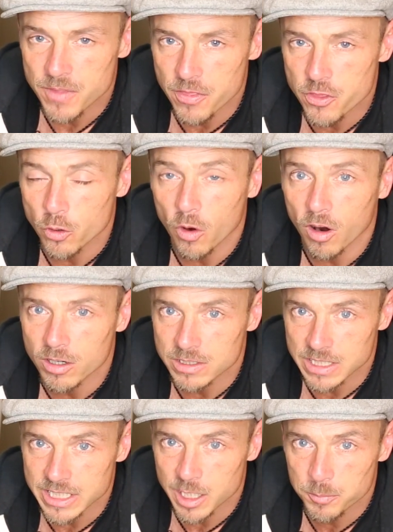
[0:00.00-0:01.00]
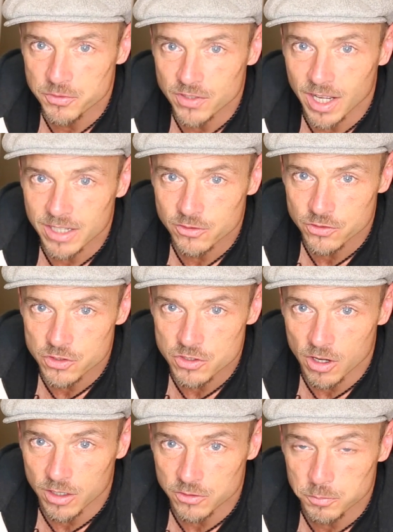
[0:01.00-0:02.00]
that there aren't lead-up signs to
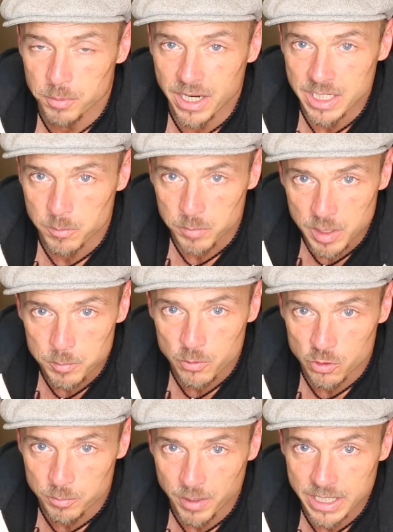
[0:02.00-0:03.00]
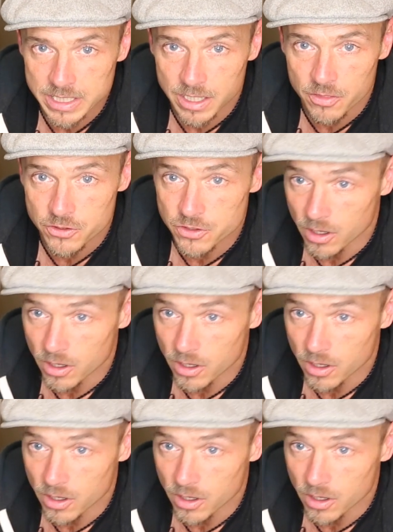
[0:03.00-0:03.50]
dogs biting people or biting other